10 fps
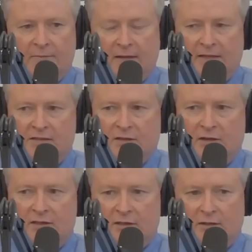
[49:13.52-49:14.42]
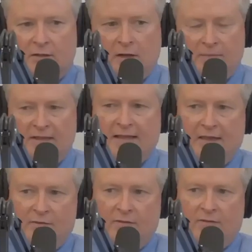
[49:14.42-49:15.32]
and starting to come
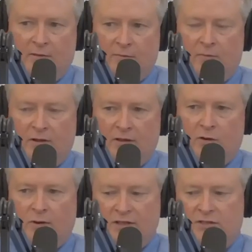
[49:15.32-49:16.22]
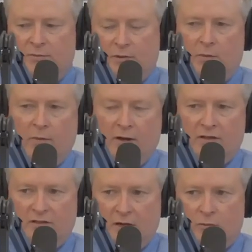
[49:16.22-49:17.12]
together and really question, well, what
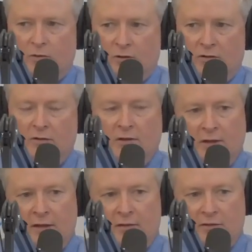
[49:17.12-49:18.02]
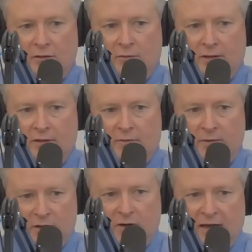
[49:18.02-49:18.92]
is our role?
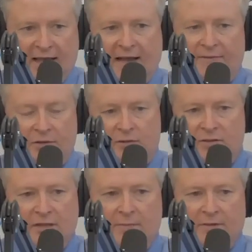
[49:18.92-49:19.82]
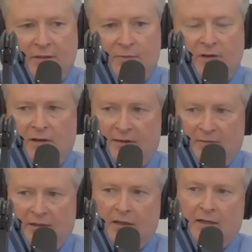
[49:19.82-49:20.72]
We're going to have to do something. We're going to have
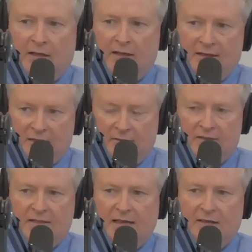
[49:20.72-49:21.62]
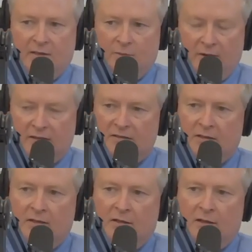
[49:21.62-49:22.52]
to collectively take the
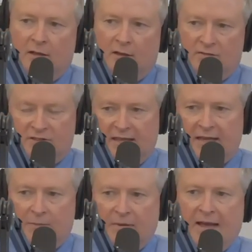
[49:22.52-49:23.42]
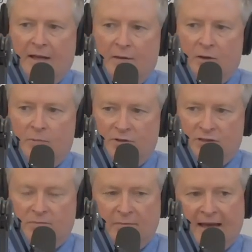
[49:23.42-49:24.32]
risk of standing back,
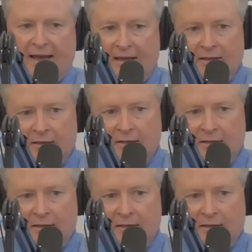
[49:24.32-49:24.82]
pushing back.